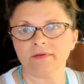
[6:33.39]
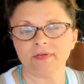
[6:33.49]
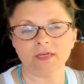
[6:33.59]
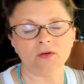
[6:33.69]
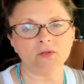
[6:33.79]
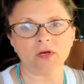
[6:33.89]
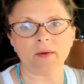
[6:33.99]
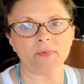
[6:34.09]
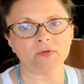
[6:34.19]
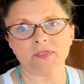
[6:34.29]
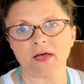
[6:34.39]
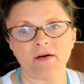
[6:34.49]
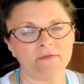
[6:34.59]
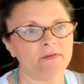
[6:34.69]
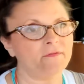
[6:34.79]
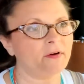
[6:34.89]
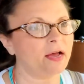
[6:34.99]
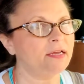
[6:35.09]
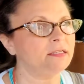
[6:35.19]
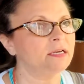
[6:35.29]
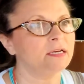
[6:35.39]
look up yourself and find